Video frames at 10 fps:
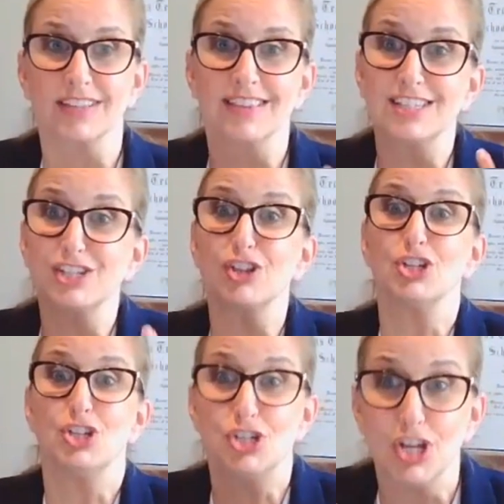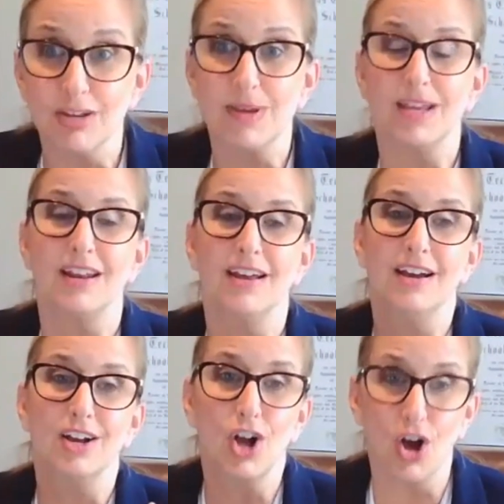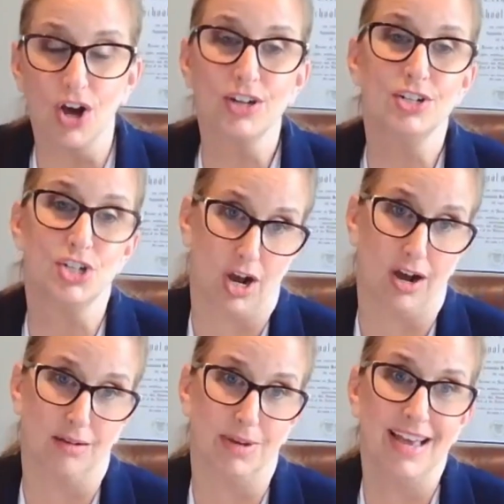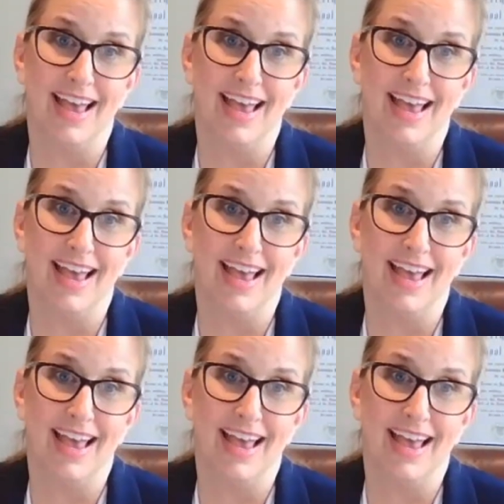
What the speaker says: Like, this is a legitimate con job.